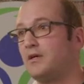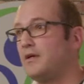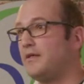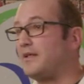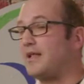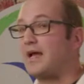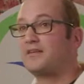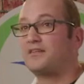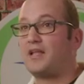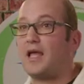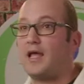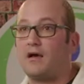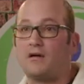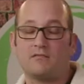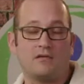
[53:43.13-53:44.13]
Next day
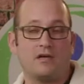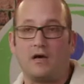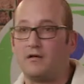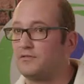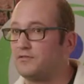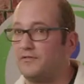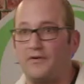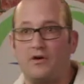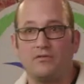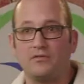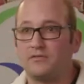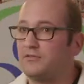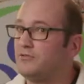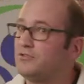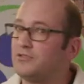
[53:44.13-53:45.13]
I'll, I'll
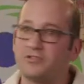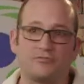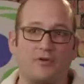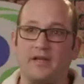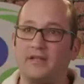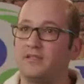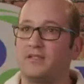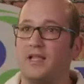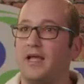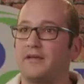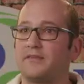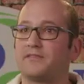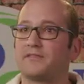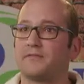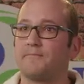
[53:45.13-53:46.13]
devote straight to
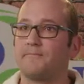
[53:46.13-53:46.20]
legs.